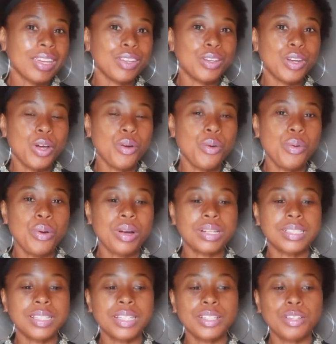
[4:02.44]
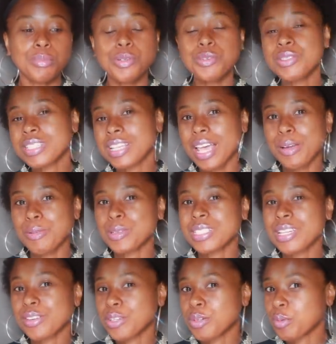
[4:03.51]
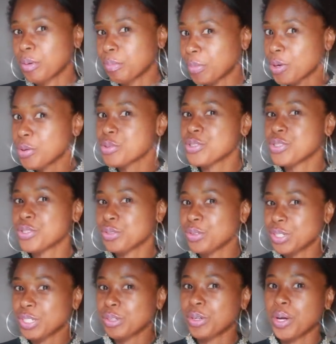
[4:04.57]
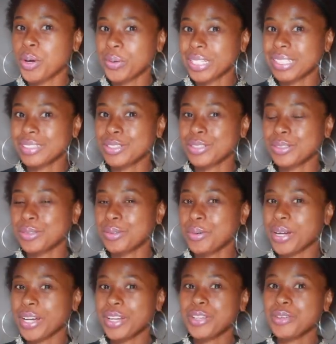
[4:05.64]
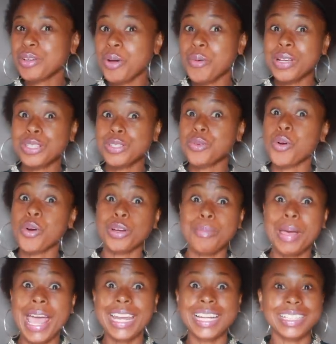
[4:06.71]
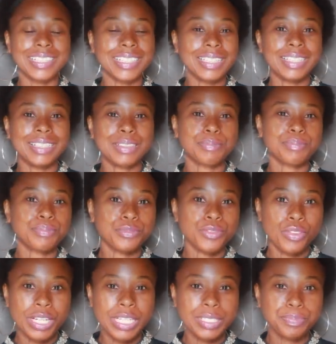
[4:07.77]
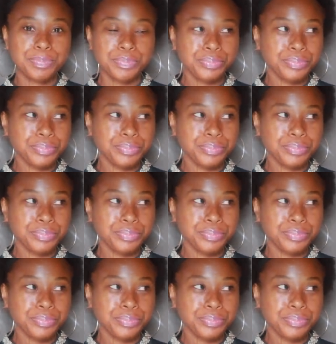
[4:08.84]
you know, your moon sign will tell you what mode you go into, where you go into automatically, right?